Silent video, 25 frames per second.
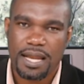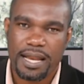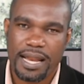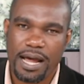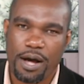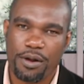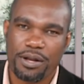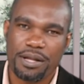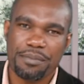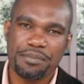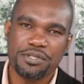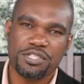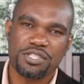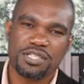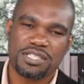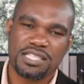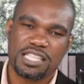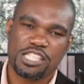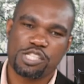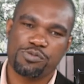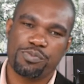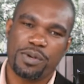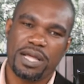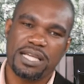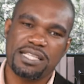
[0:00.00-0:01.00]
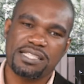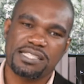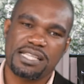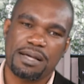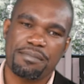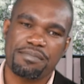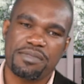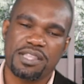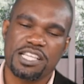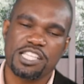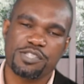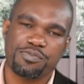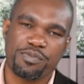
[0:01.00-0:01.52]
Now, let me just explain
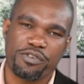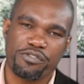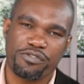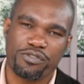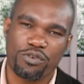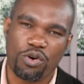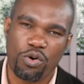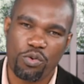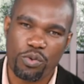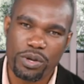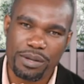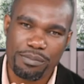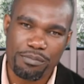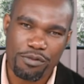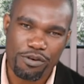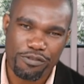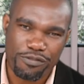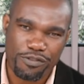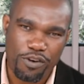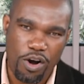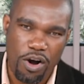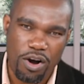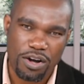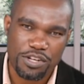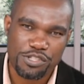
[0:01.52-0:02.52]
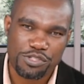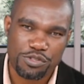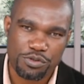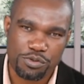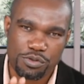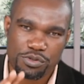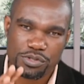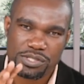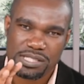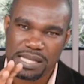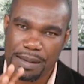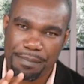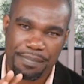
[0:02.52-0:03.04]
some things before we move on to
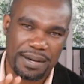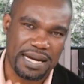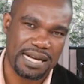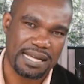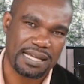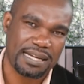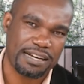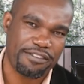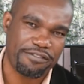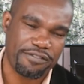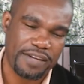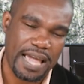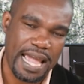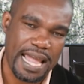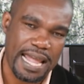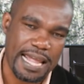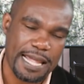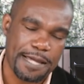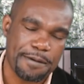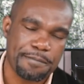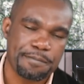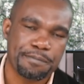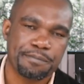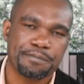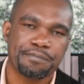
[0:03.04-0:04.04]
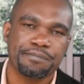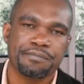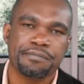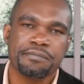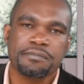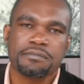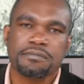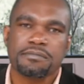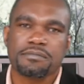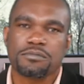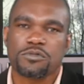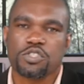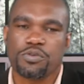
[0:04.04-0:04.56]
subparagraph A,
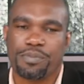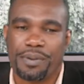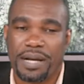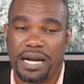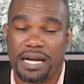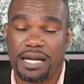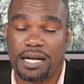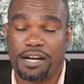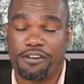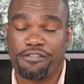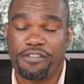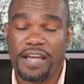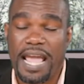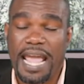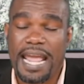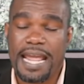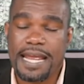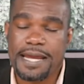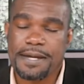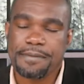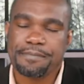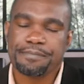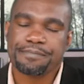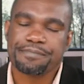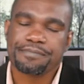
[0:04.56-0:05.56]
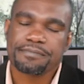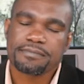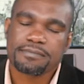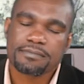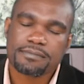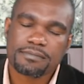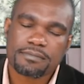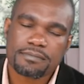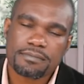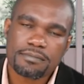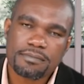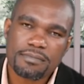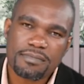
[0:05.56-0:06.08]
to paragraph A.
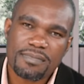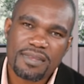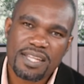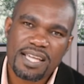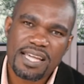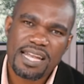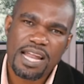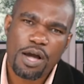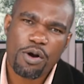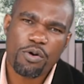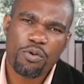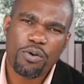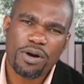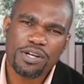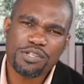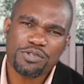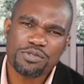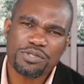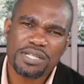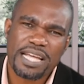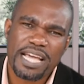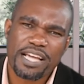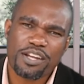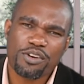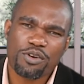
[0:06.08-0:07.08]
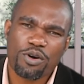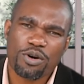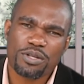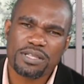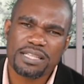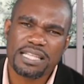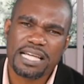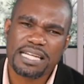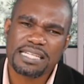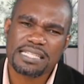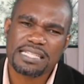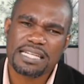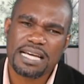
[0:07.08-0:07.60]
Now, I want to take
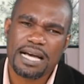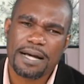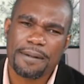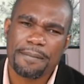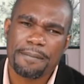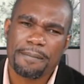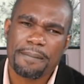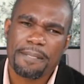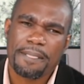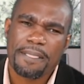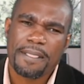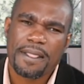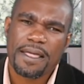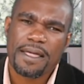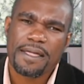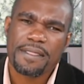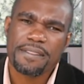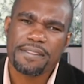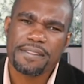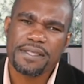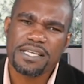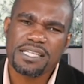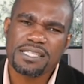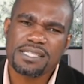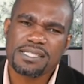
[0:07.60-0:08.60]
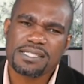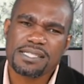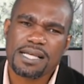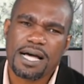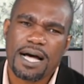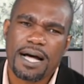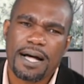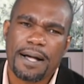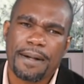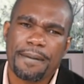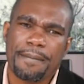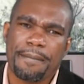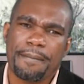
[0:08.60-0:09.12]
note that uh, this
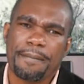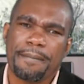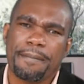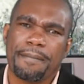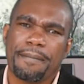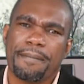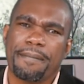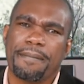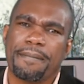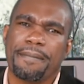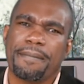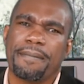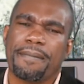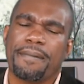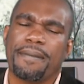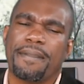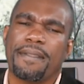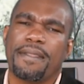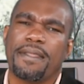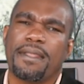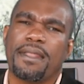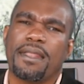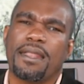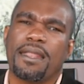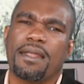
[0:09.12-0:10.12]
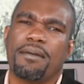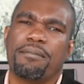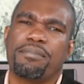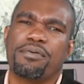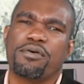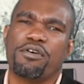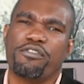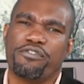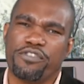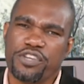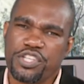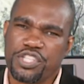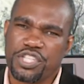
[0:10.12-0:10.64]
um,
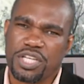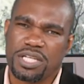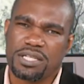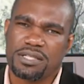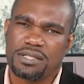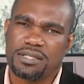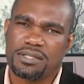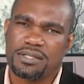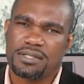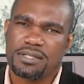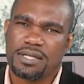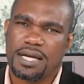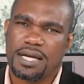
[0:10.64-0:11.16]
provision,